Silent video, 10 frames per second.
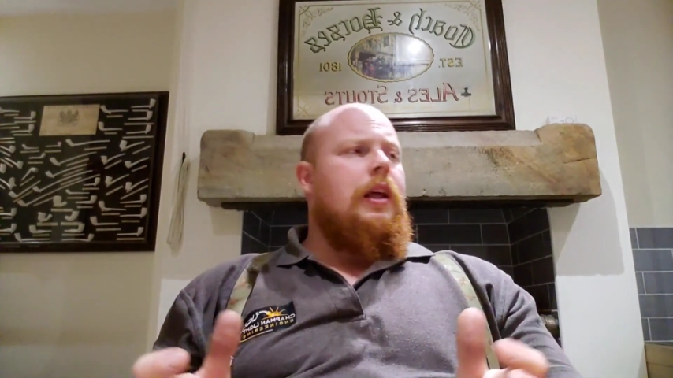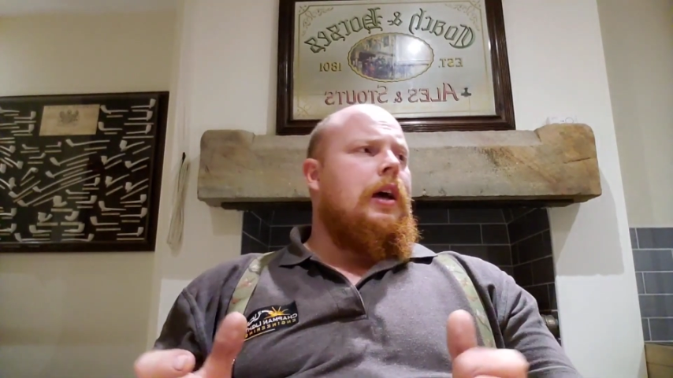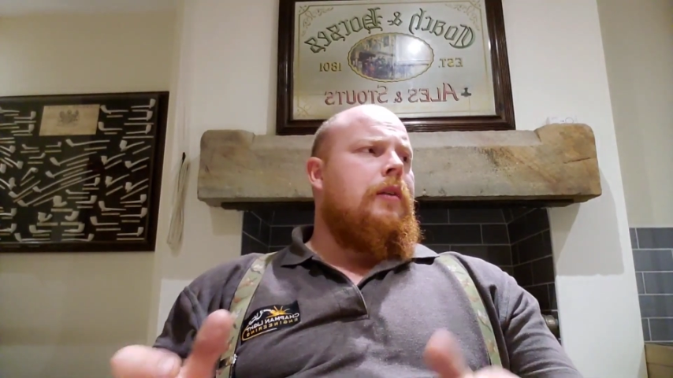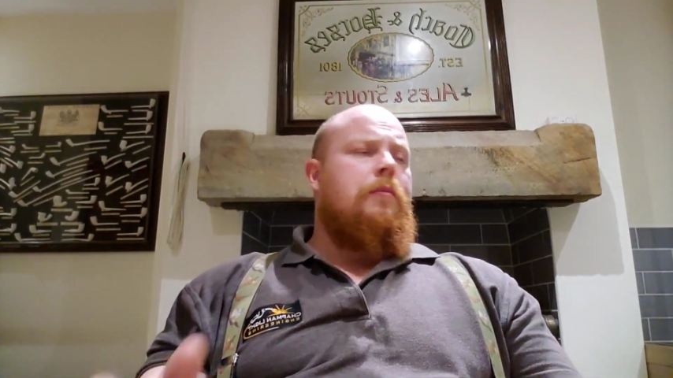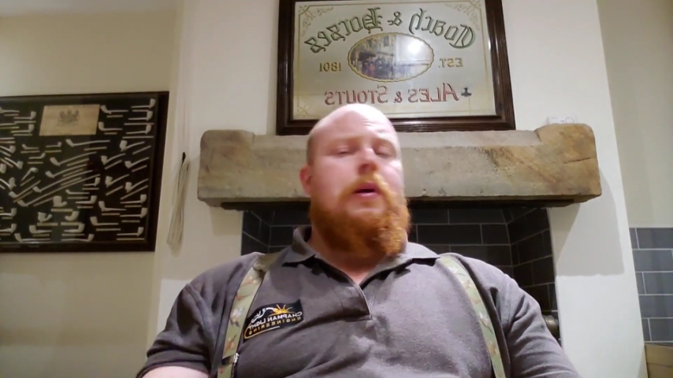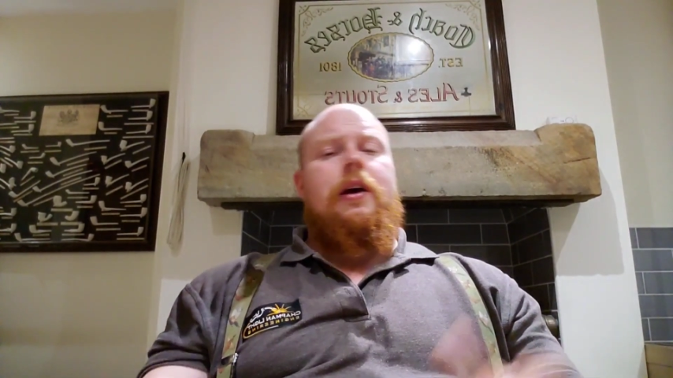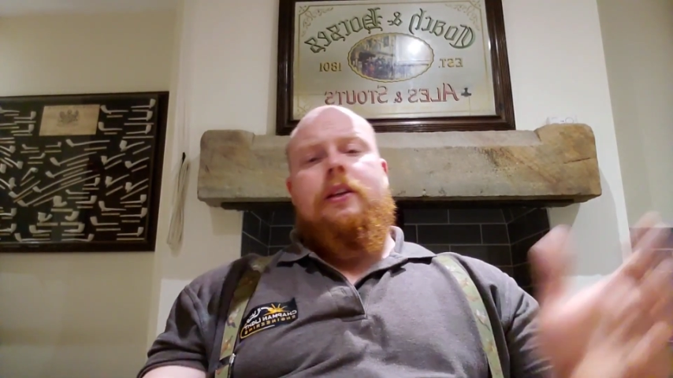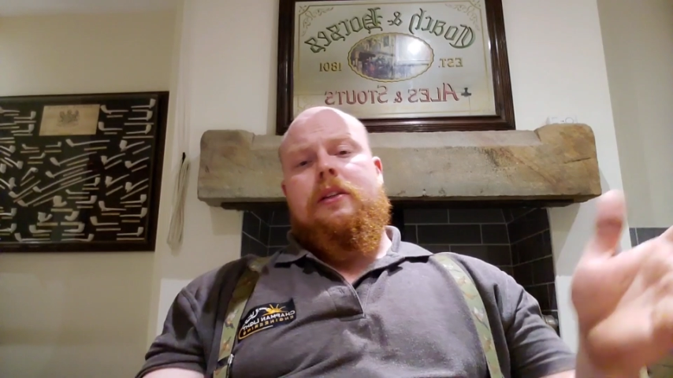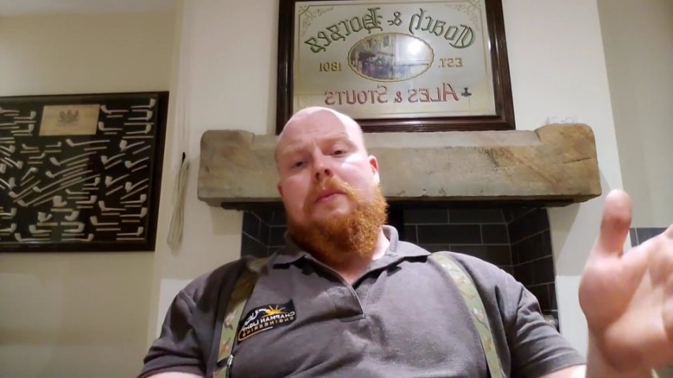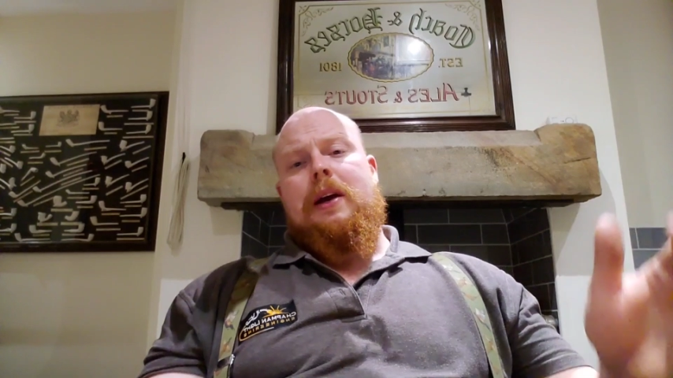that and
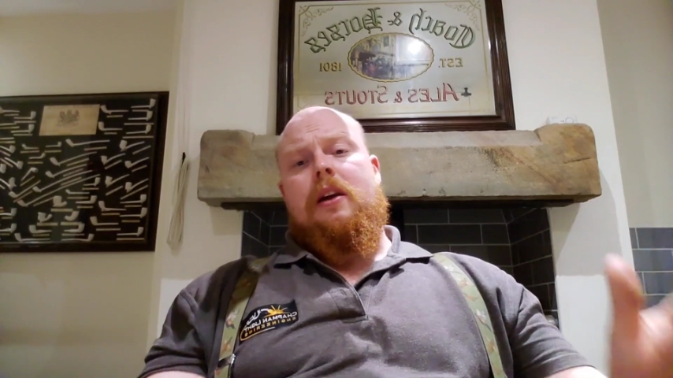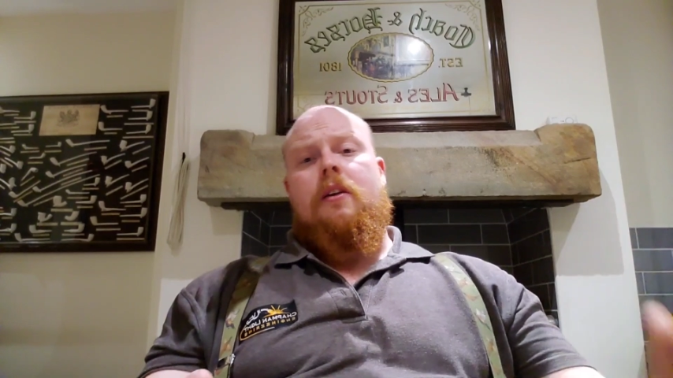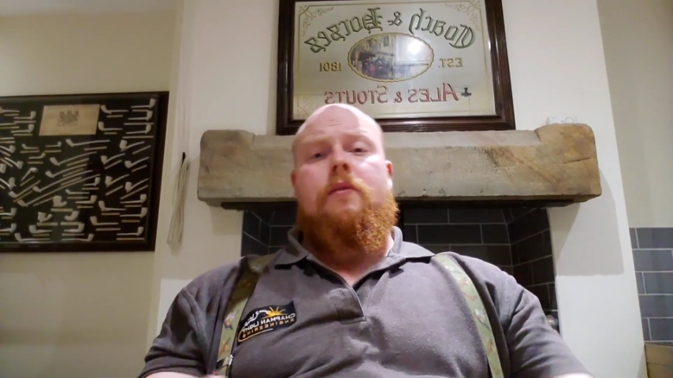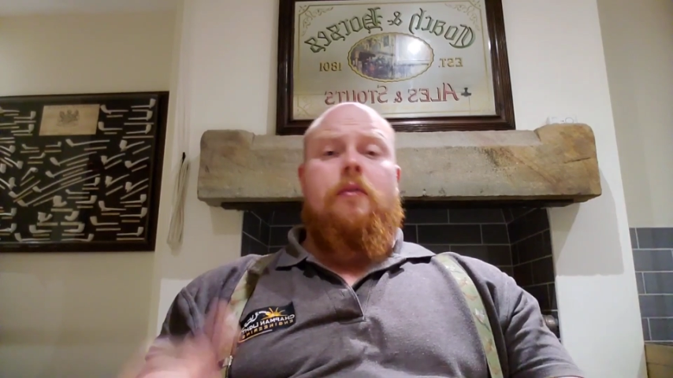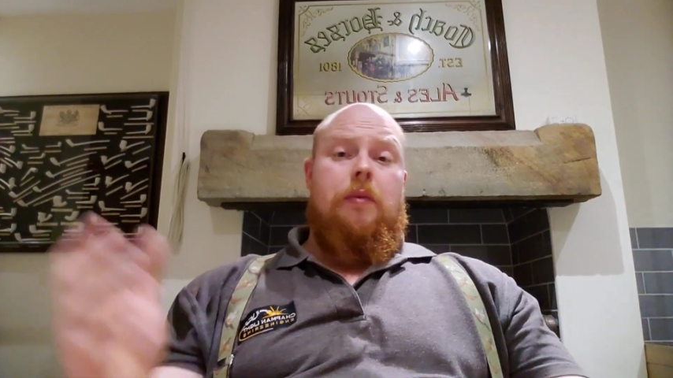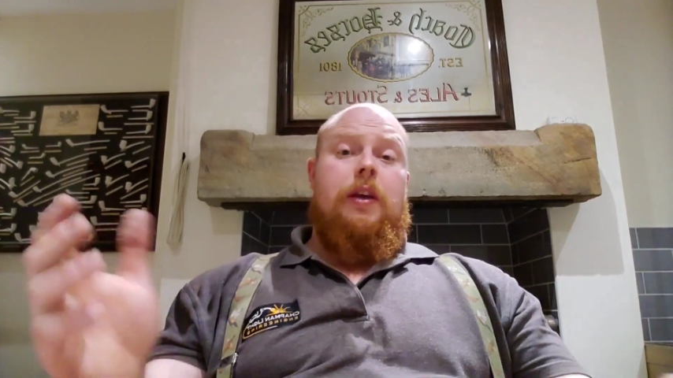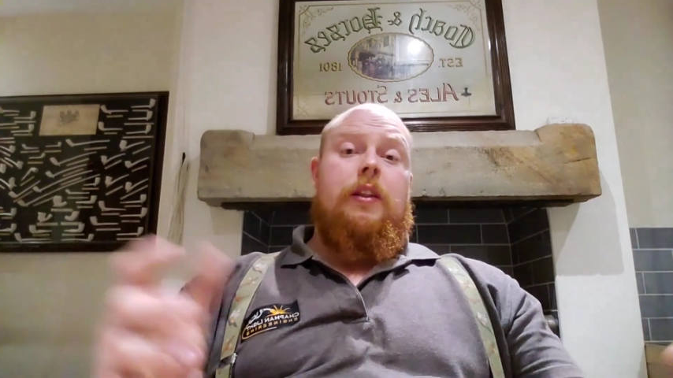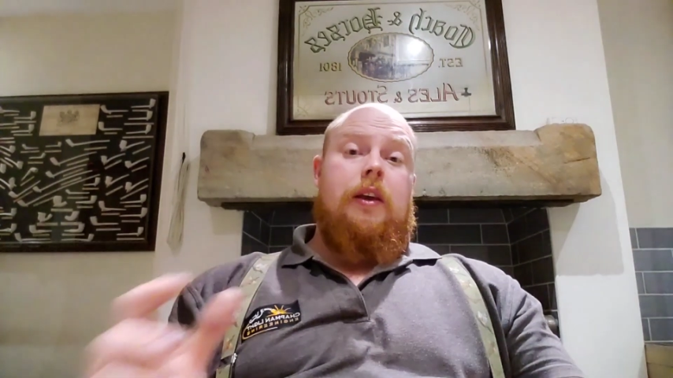buying tobacco from here,